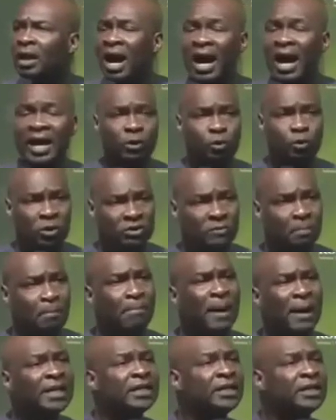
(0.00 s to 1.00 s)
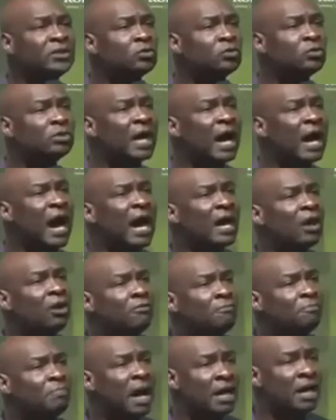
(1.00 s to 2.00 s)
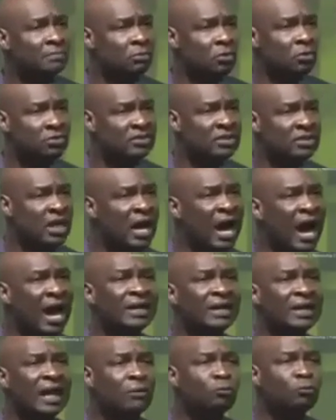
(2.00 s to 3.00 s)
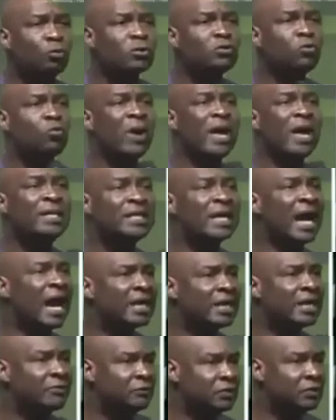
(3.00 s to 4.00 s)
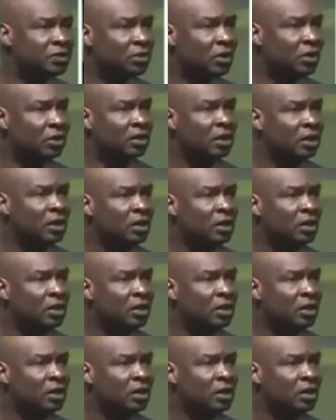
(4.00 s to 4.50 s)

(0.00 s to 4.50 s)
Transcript: And he was banished to the Isle of Patmos. And that was where he had a vision.